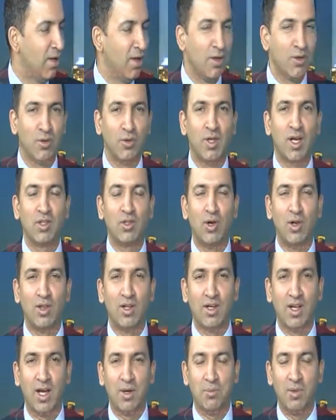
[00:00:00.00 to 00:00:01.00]
So that's all the
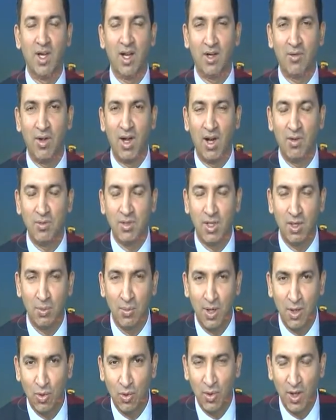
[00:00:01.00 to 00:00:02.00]
time that we have,
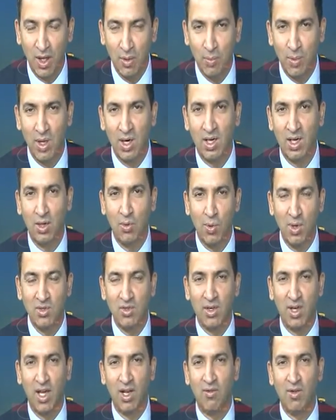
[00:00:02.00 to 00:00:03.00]
gentlemen, today, but once
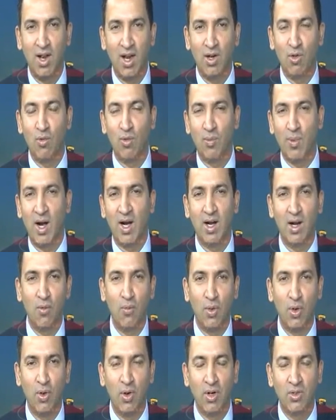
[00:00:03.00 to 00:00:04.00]
again, we'd like to remind our
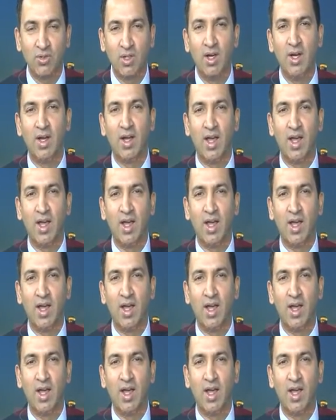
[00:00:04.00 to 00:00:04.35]
viewers,